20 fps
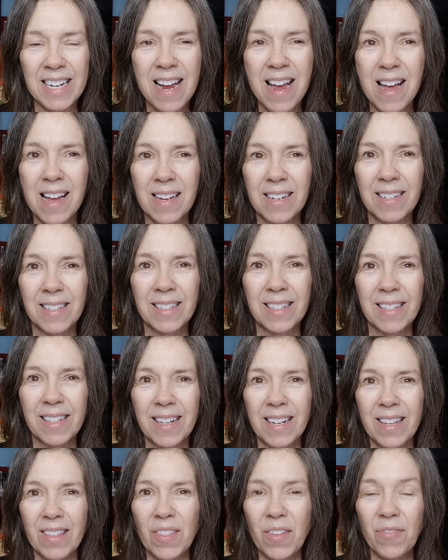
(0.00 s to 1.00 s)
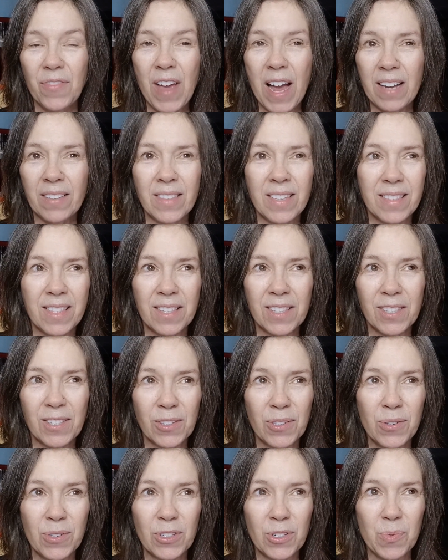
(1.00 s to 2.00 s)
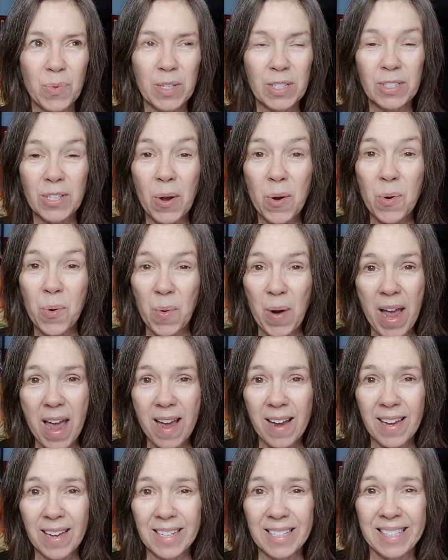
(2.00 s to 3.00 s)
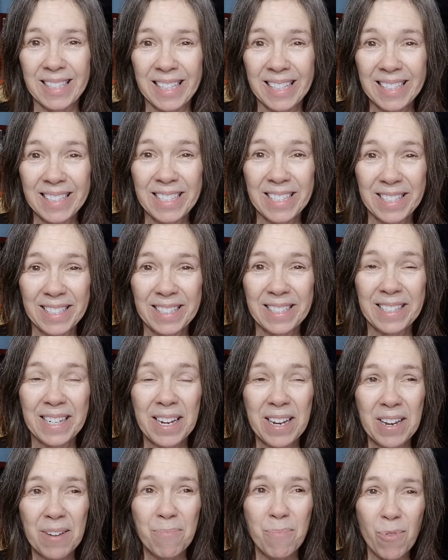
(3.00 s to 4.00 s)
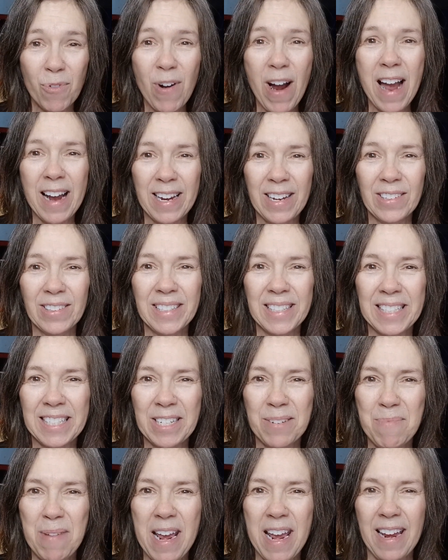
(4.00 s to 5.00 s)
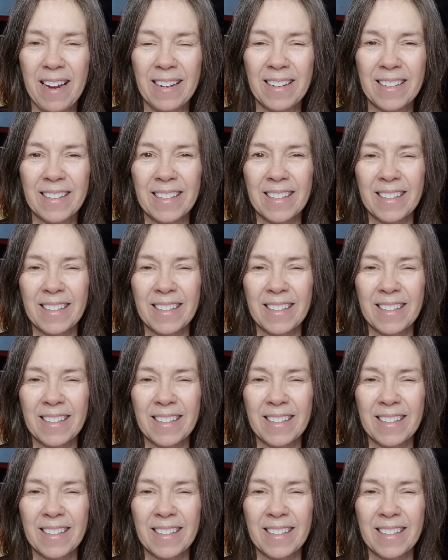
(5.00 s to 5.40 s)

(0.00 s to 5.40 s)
And the fact that the solution was so quick is just miraculous to me.